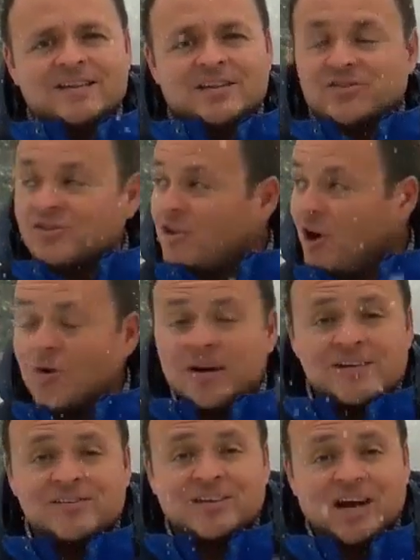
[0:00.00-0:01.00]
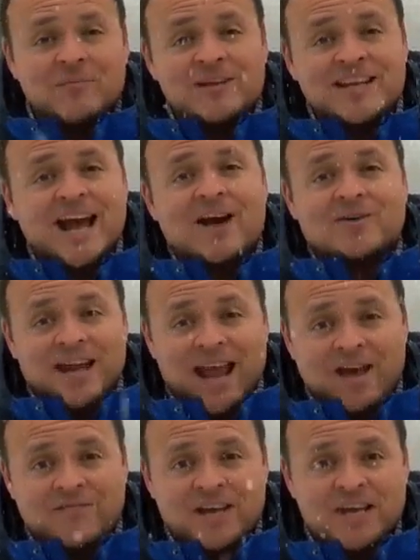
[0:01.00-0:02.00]
The snow is coming down
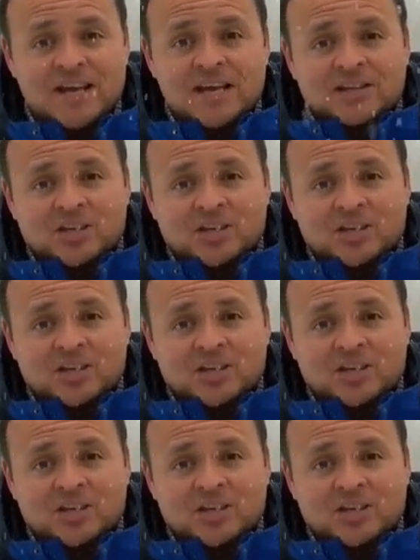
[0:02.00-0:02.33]
heavy.